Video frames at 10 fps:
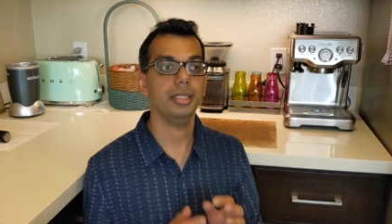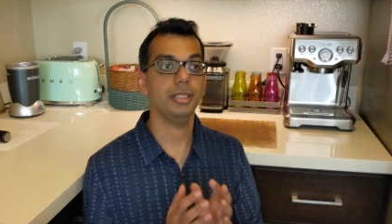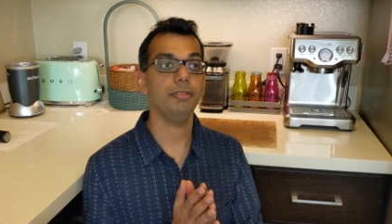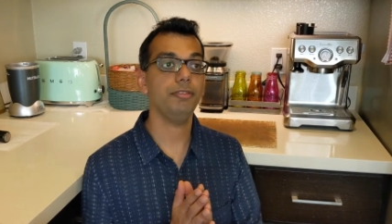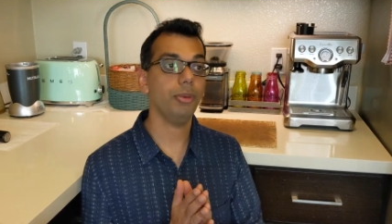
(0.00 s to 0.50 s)

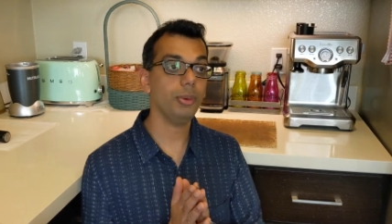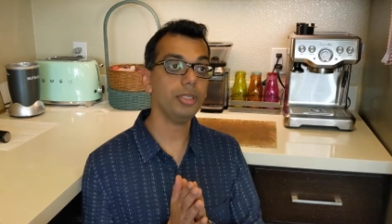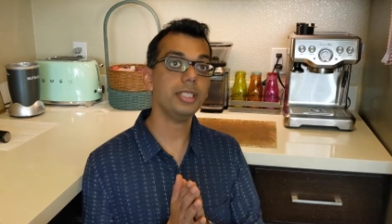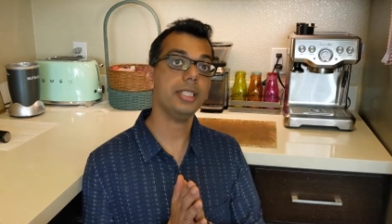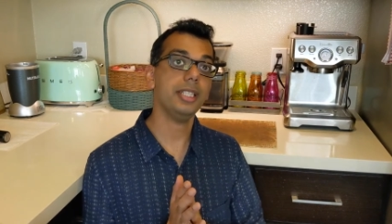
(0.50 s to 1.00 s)
The
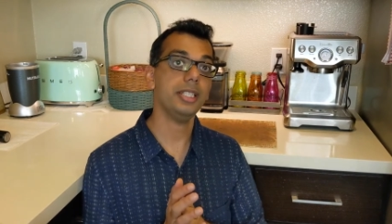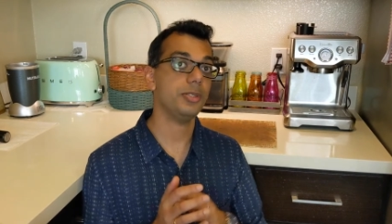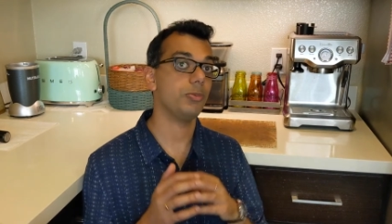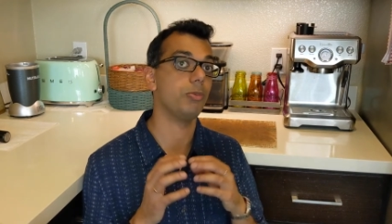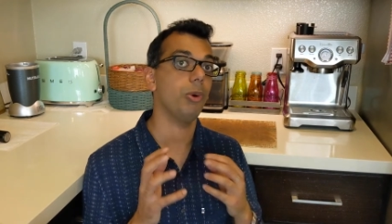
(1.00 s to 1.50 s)
fourth is
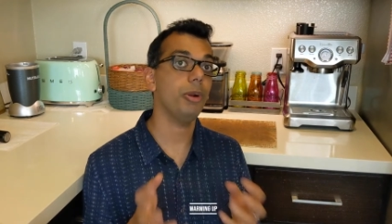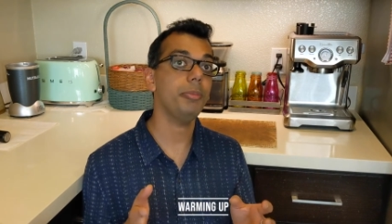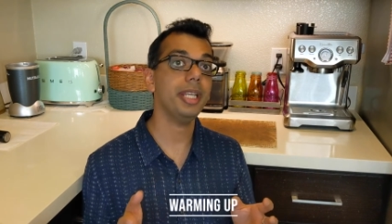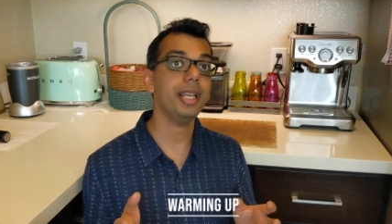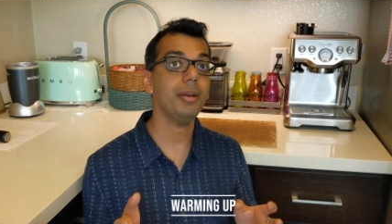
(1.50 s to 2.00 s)

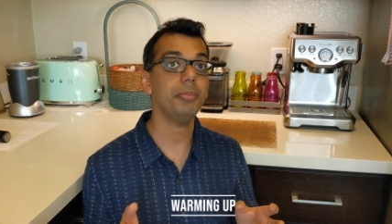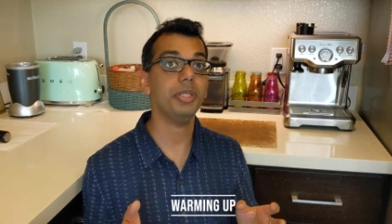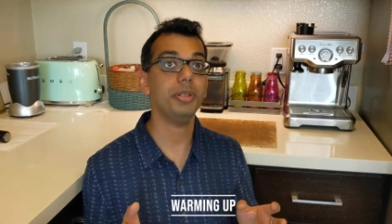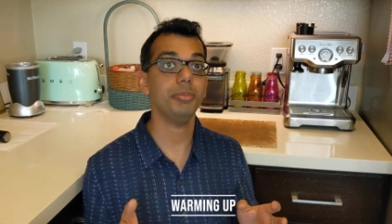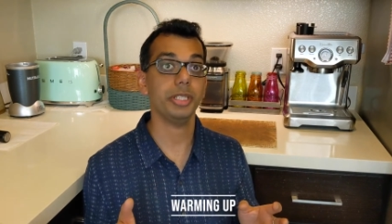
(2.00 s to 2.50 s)
warming up
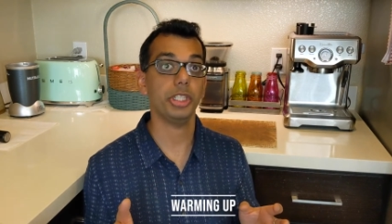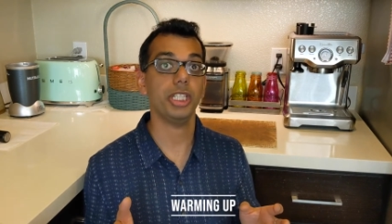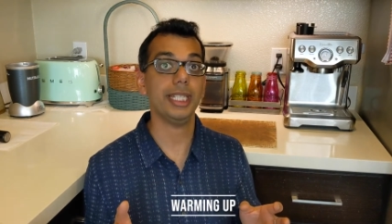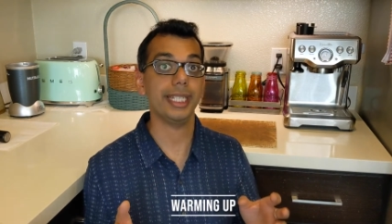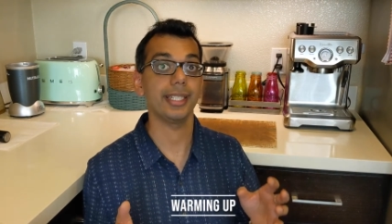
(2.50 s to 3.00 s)
your
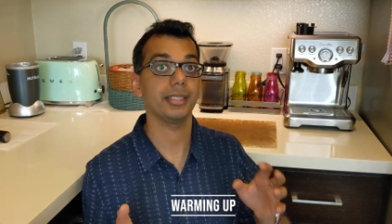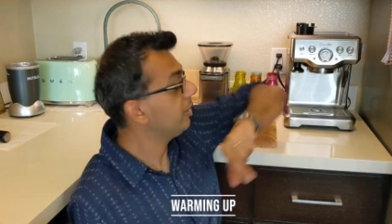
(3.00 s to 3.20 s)
machine.